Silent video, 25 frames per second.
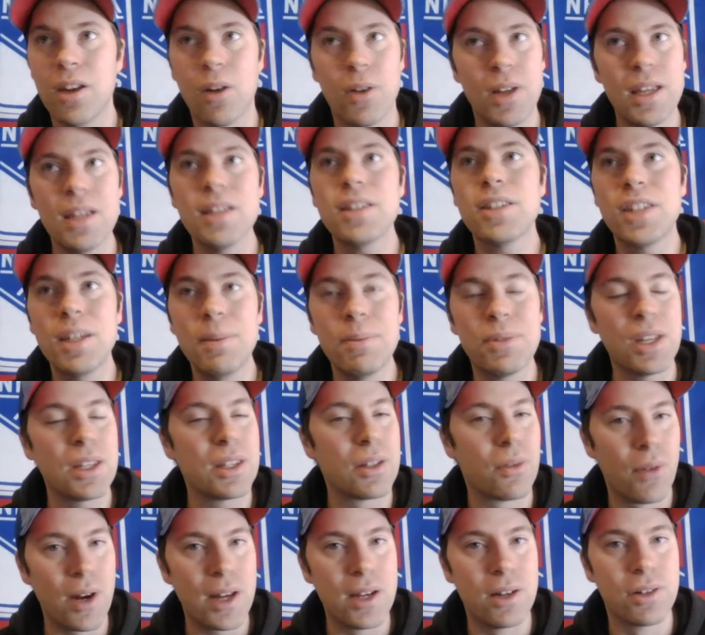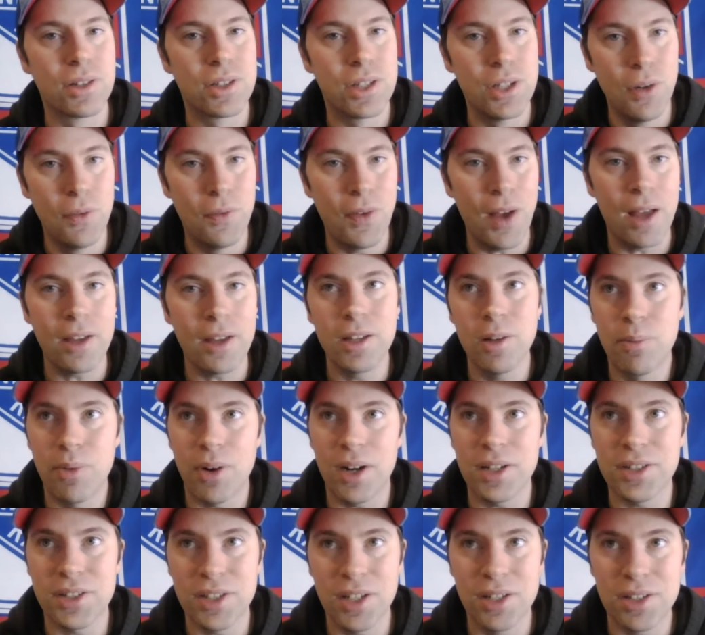know, it seems like the Rangers do value
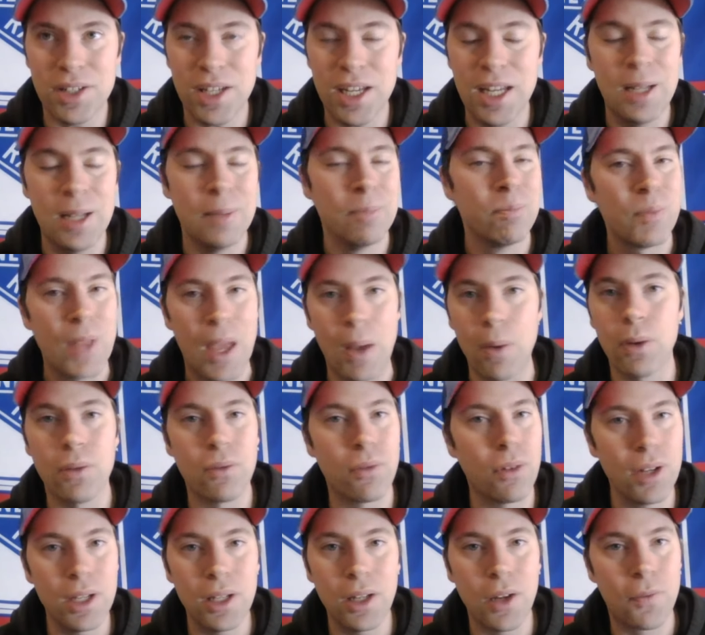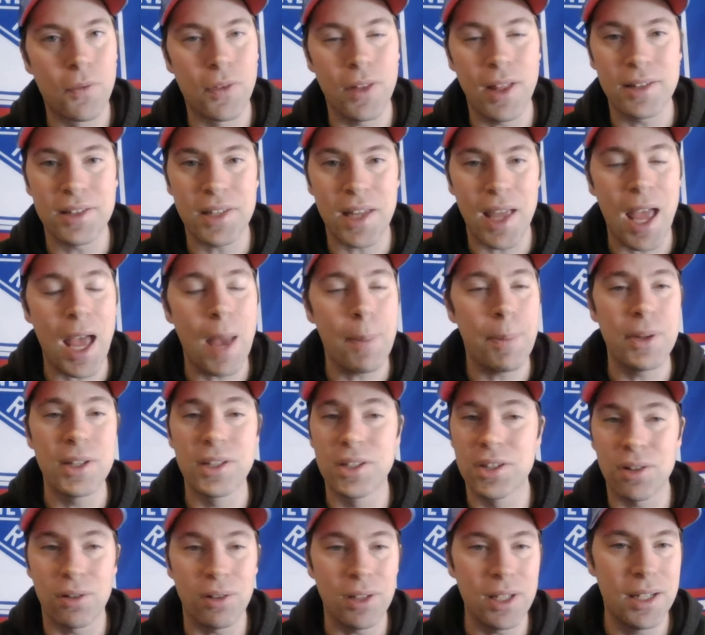Brodzinski. I wouldn't really look for that to happen,
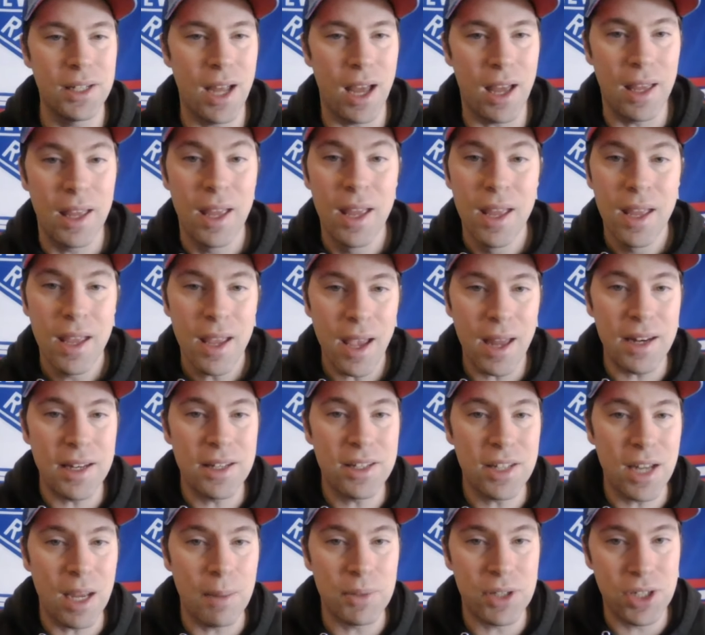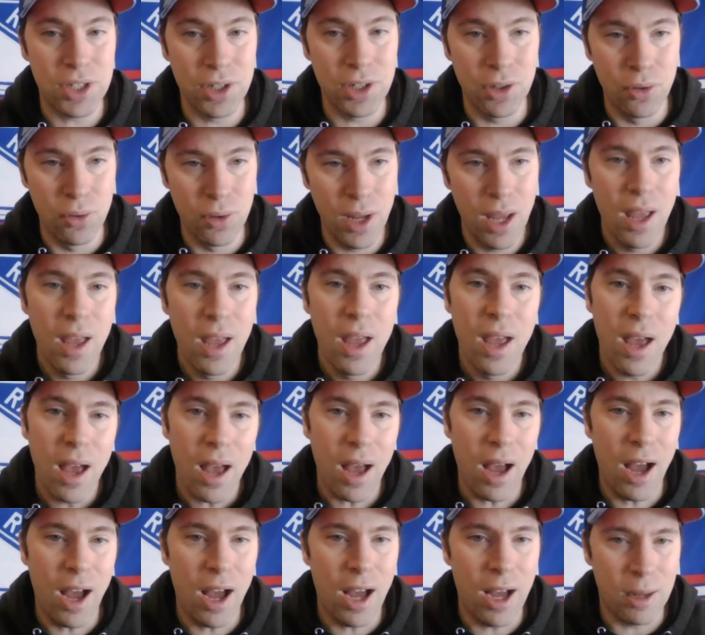certainly not anytime soon.
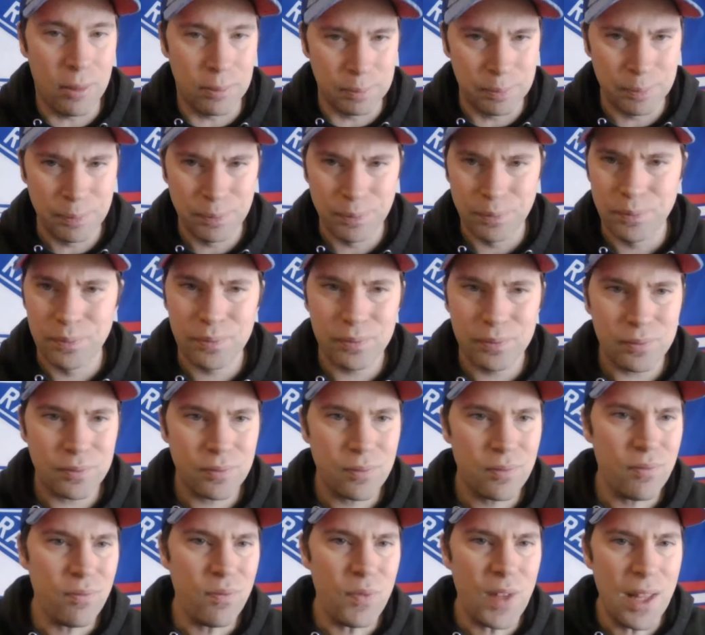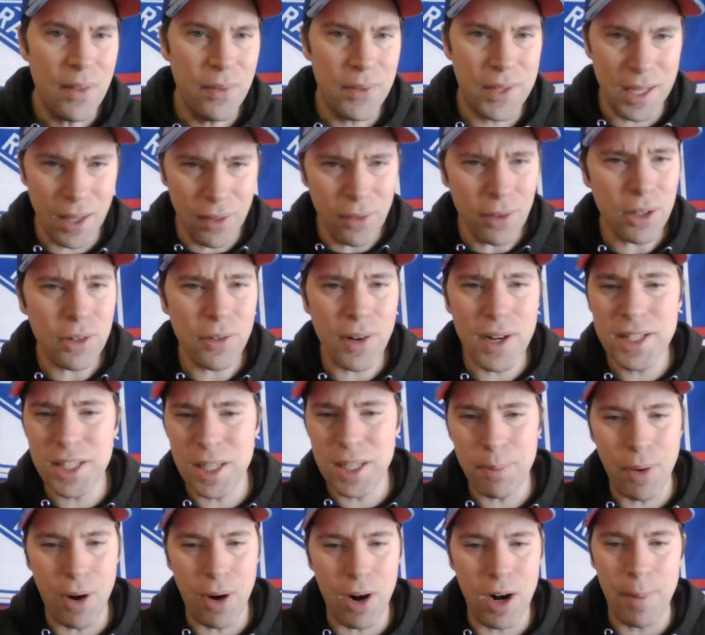The other
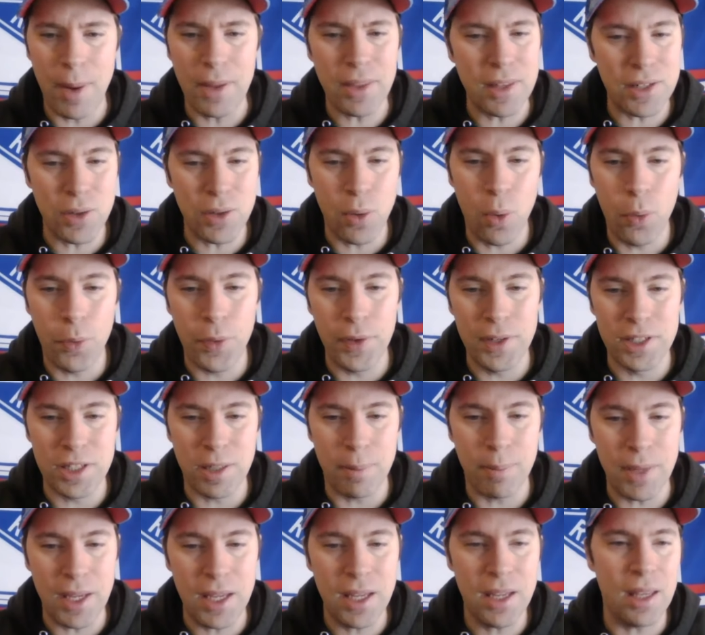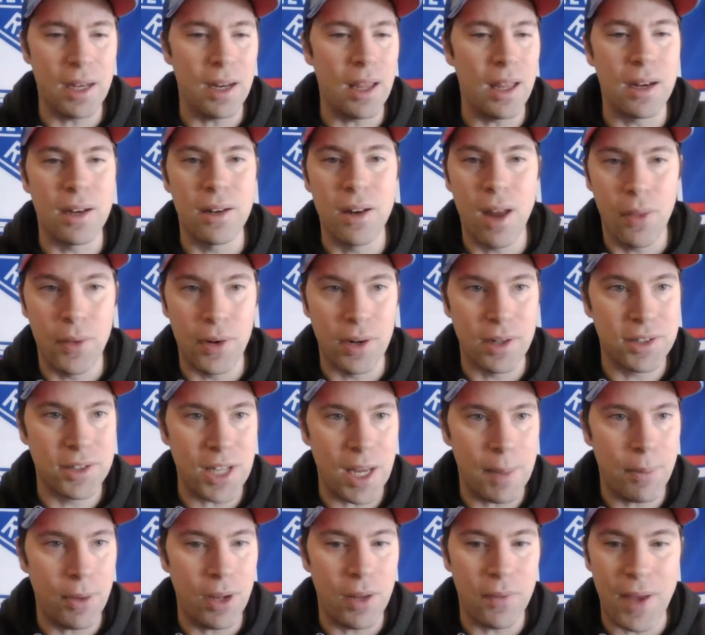crazy part about this whole thing to me and another
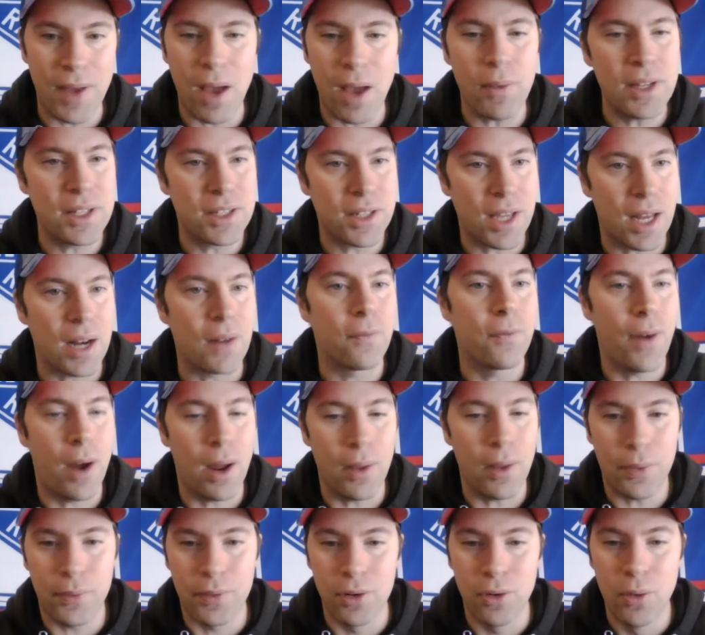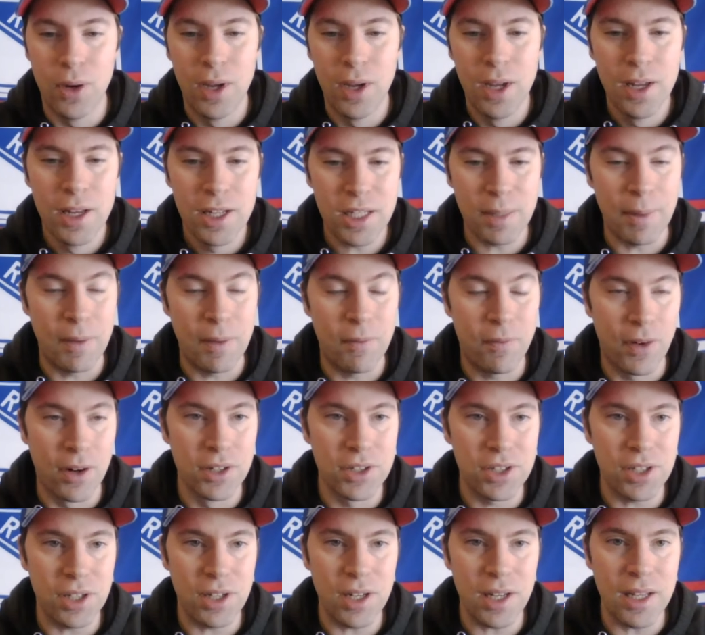example of how he's kind of fought through some
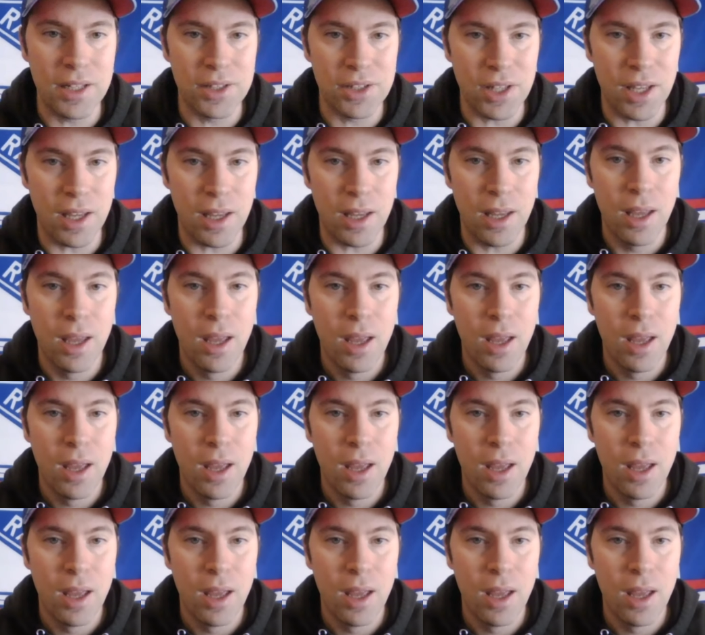adversity is that,